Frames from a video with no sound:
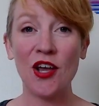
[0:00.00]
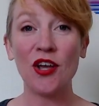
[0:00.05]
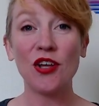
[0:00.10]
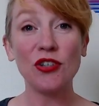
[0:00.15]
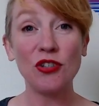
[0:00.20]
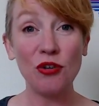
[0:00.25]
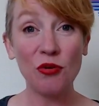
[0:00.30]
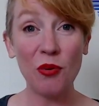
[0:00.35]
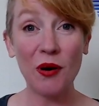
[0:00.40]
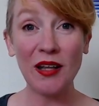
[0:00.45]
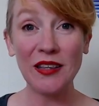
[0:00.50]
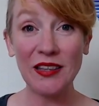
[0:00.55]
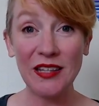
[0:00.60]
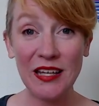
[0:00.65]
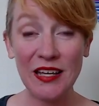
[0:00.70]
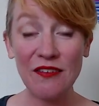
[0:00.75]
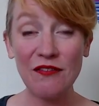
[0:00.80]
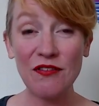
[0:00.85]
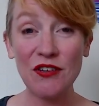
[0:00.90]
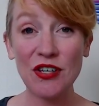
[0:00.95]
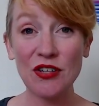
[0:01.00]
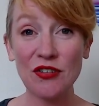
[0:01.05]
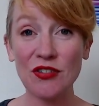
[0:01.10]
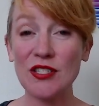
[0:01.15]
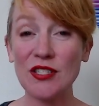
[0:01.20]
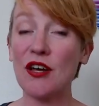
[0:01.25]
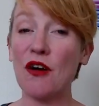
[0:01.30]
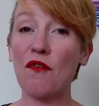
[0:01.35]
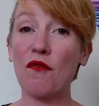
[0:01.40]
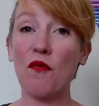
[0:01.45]
you are leaving
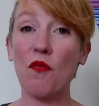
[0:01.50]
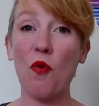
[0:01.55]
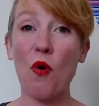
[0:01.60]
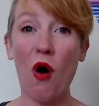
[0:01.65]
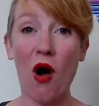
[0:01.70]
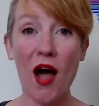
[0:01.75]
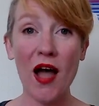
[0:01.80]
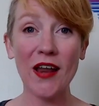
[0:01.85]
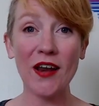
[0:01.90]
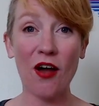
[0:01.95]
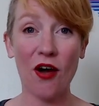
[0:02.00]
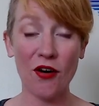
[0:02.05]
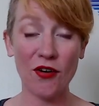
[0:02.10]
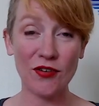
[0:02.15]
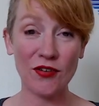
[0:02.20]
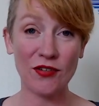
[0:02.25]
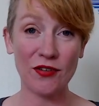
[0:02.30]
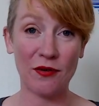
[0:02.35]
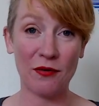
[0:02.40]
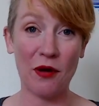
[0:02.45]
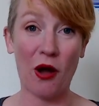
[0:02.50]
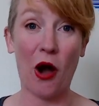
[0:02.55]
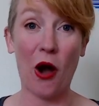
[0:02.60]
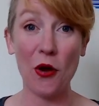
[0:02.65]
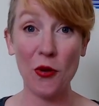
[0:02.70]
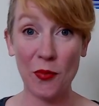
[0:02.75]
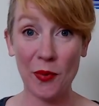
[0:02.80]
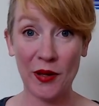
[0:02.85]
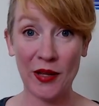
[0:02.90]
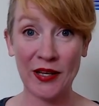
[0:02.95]
yourself wide
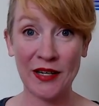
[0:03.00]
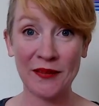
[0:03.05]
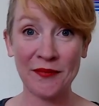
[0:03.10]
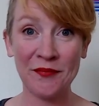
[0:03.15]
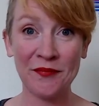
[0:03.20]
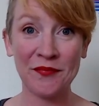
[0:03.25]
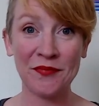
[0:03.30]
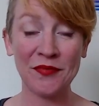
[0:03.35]
open